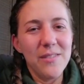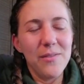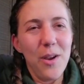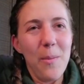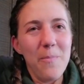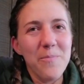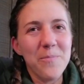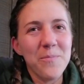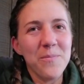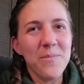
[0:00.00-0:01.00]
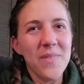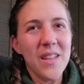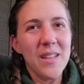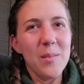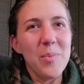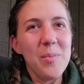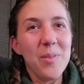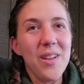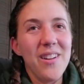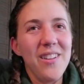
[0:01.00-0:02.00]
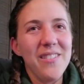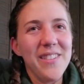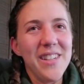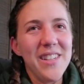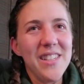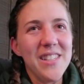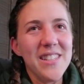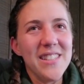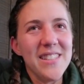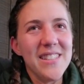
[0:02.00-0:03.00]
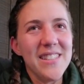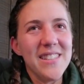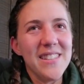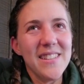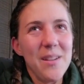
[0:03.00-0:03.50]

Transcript: from the people at Oliverian.